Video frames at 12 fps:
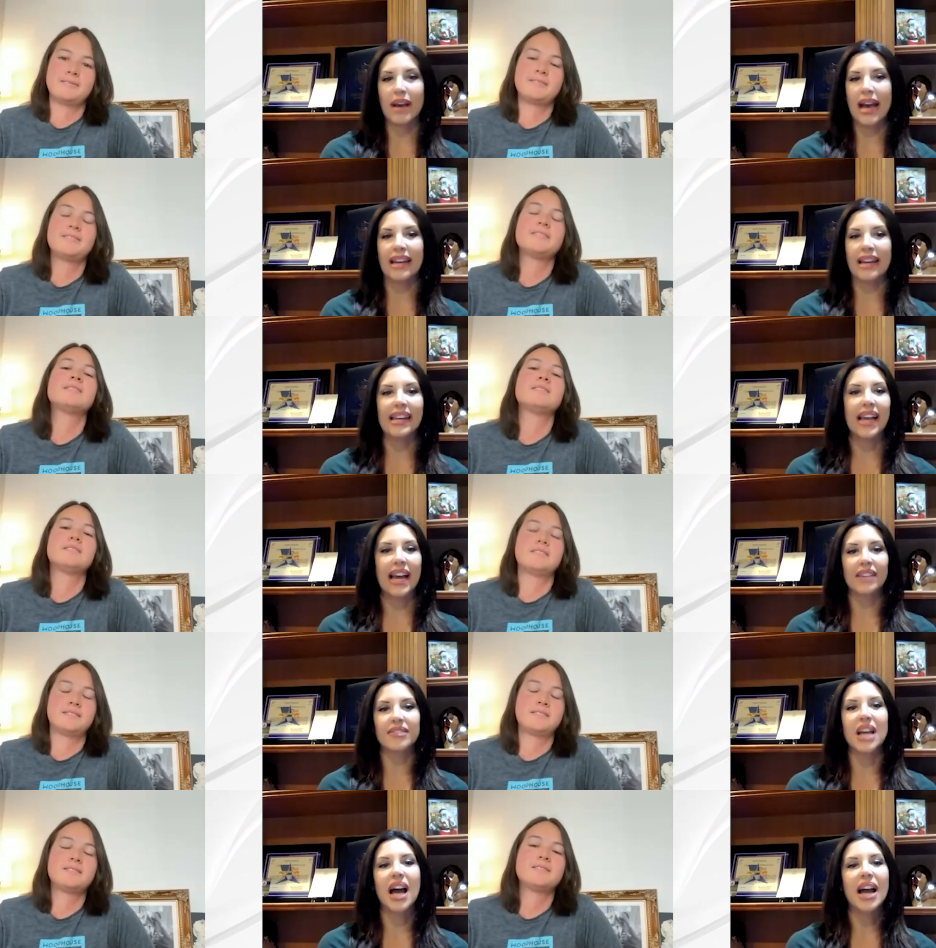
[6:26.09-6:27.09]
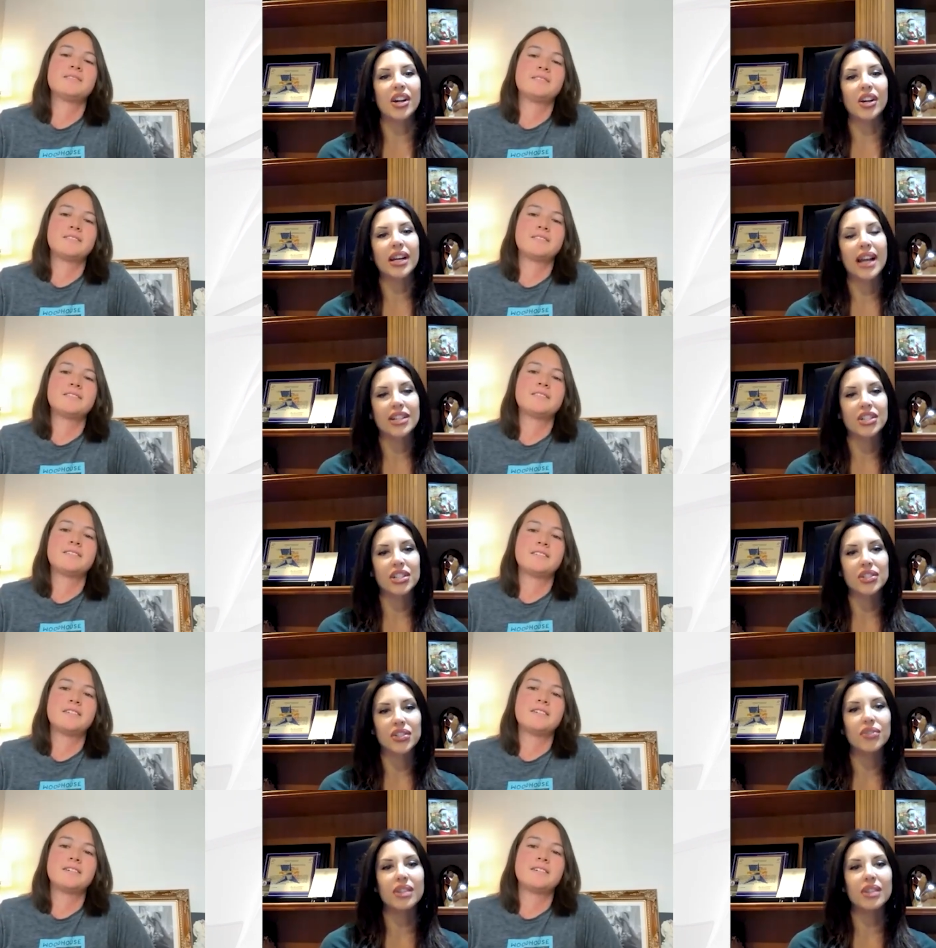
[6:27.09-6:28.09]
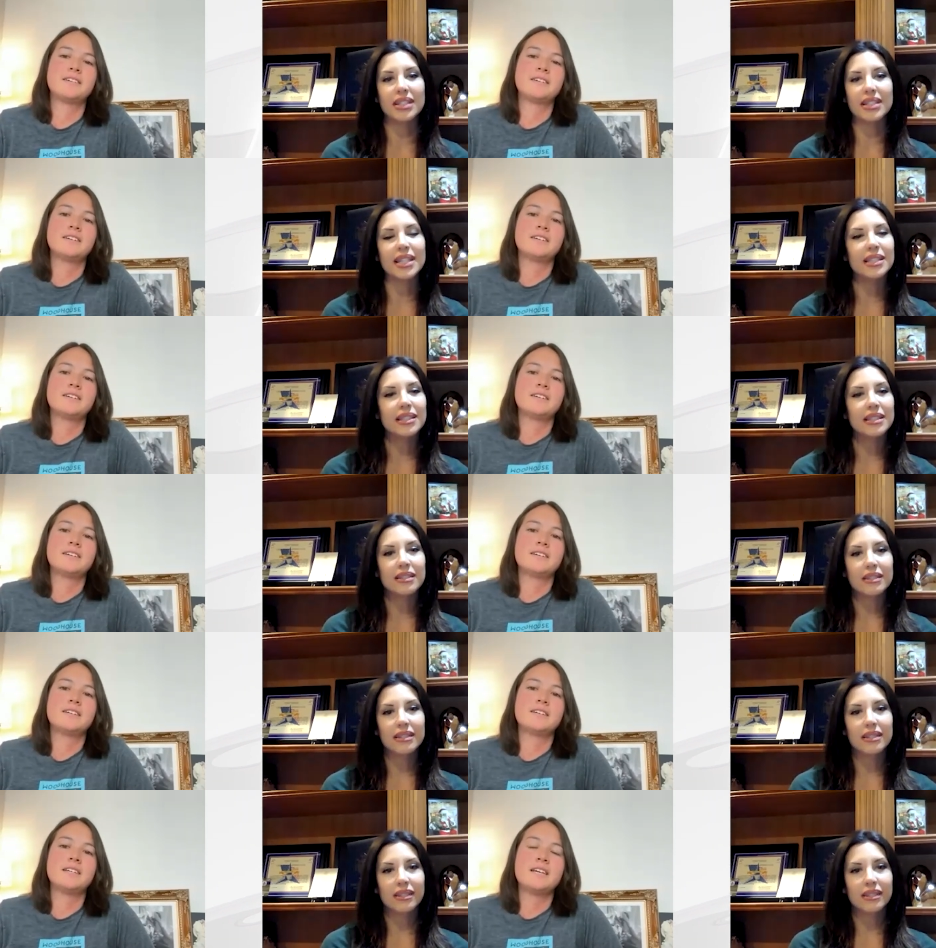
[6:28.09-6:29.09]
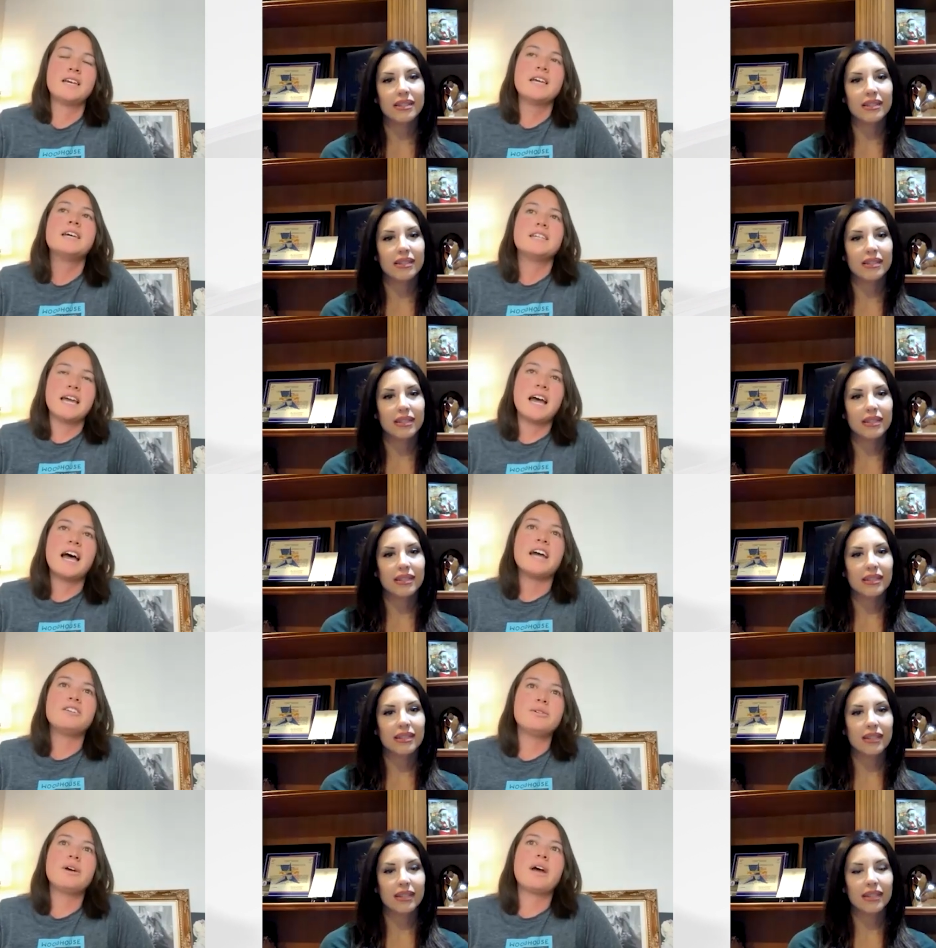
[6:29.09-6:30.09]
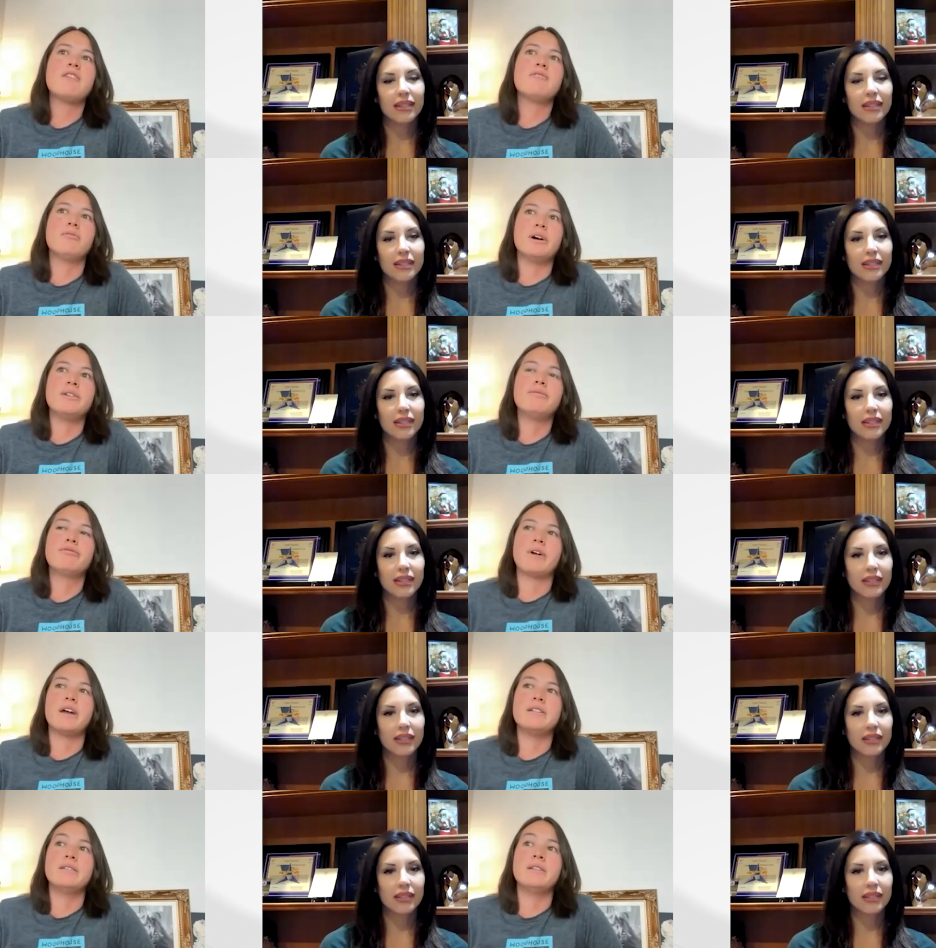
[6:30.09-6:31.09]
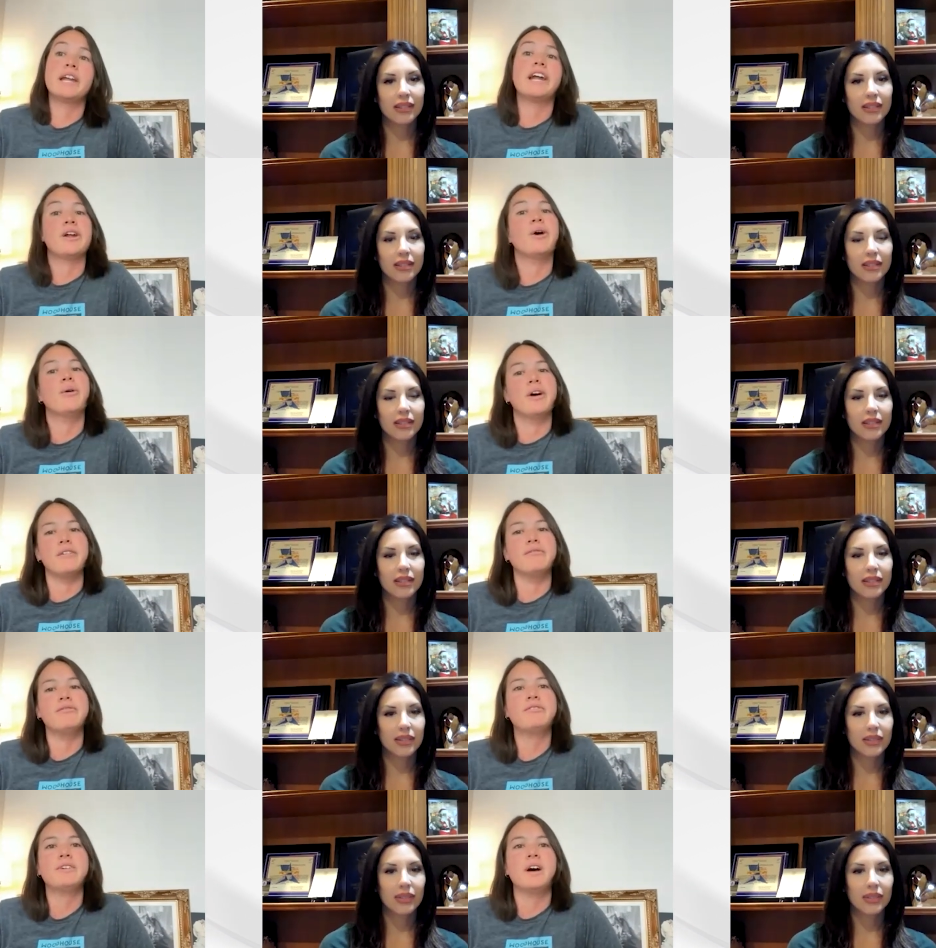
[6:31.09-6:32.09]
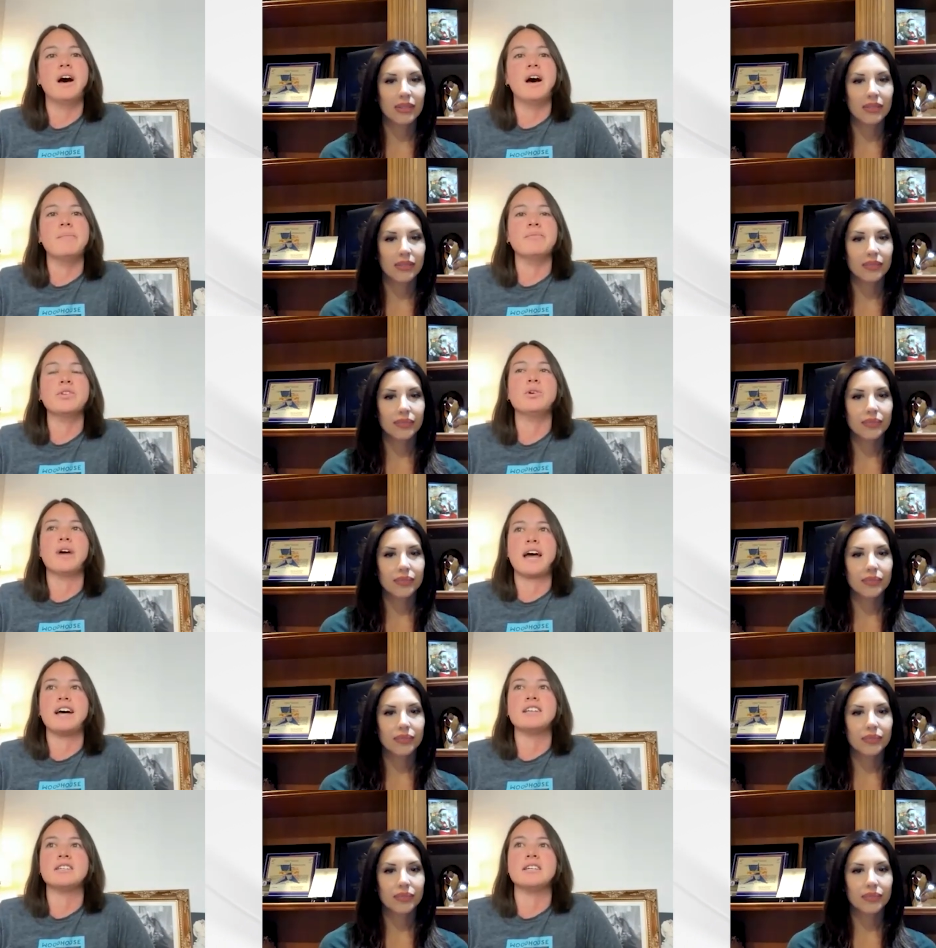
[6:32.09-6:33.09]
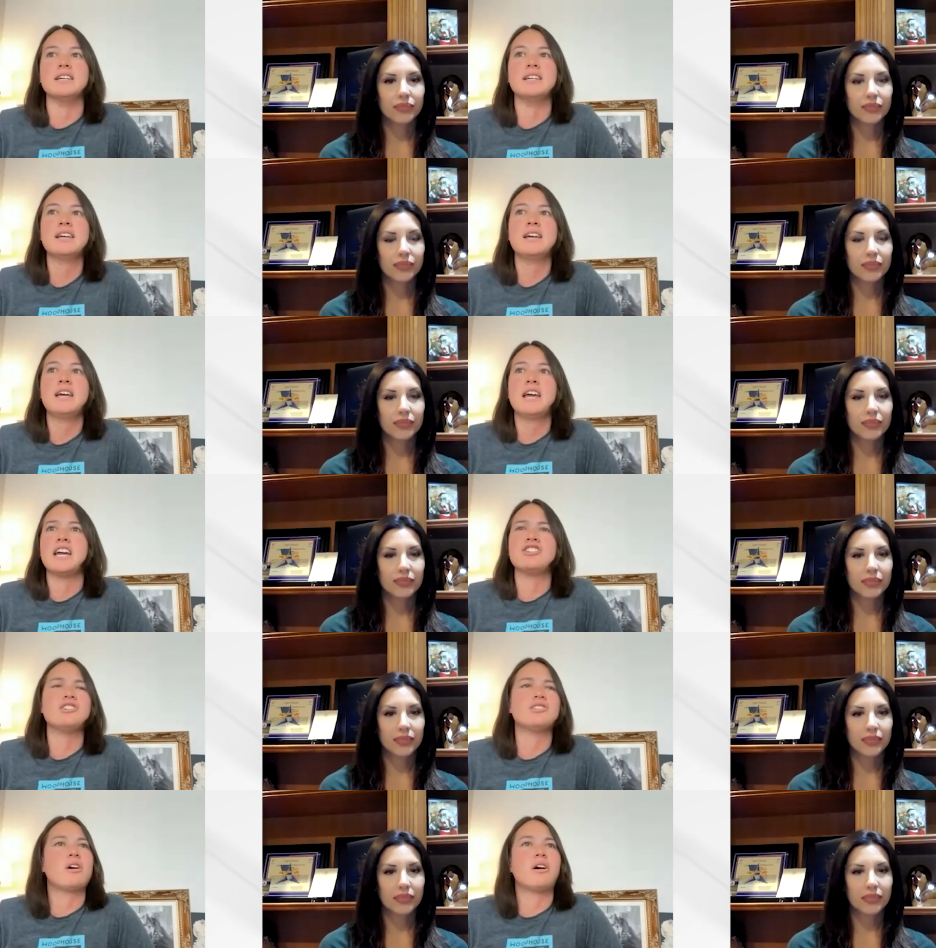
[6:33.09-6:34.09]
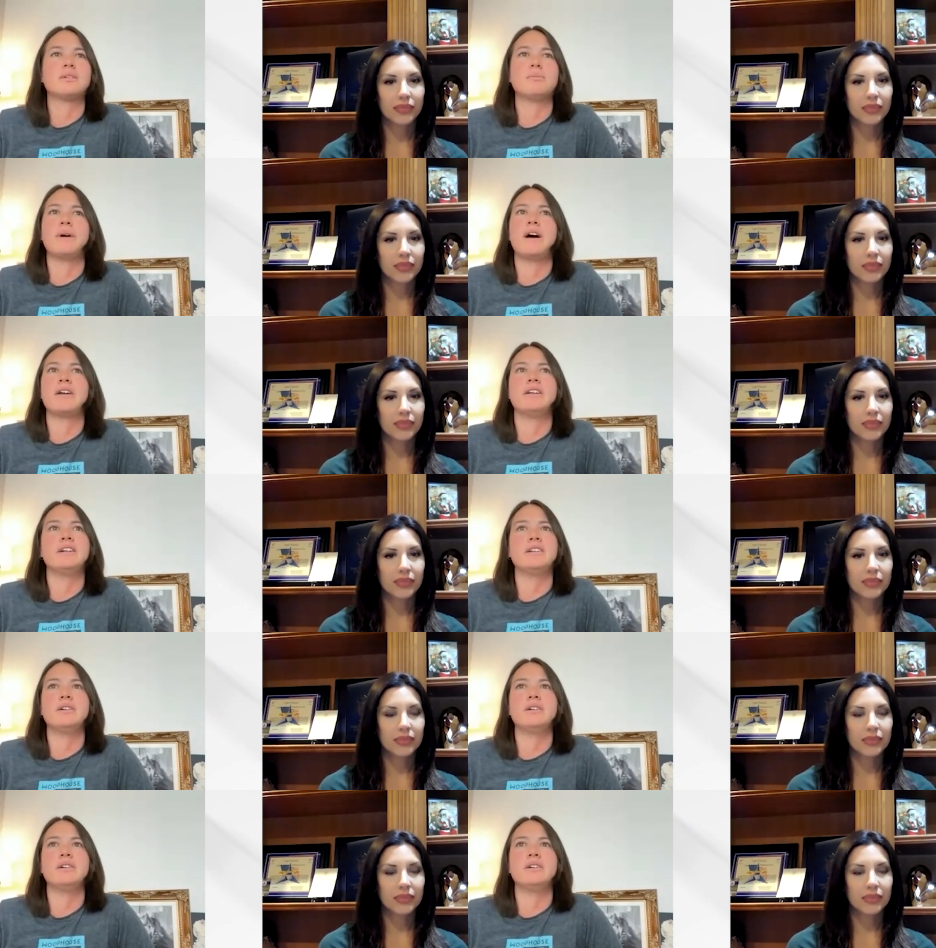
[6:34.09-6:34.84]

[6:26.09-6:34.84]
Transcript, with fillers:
Speaker 1: had any kind of tie or connection to the disease?
Speaker 2: Yeah, I do have one friend that I know of um, who has it, and she's talked about it a